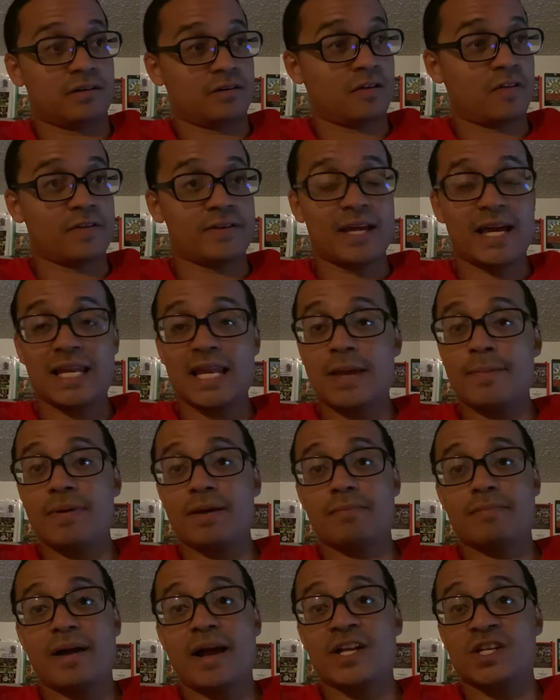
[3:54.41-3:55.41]
another
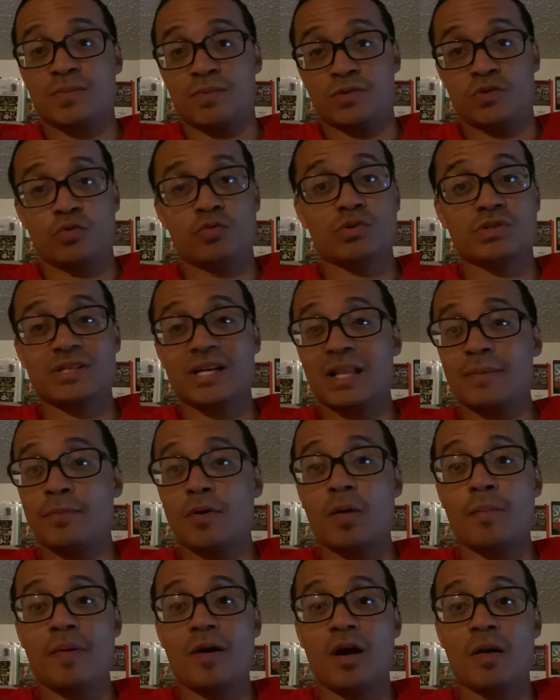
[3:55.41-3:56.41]
dynamic matchup with two
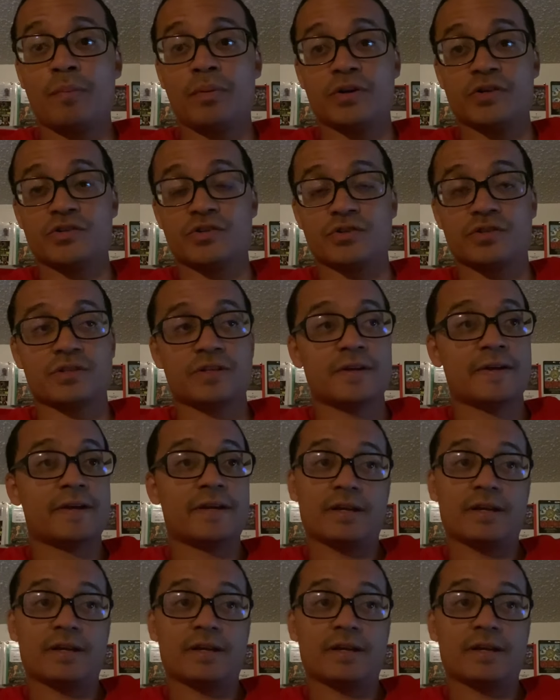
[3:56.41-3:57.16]
southpaw power punchers.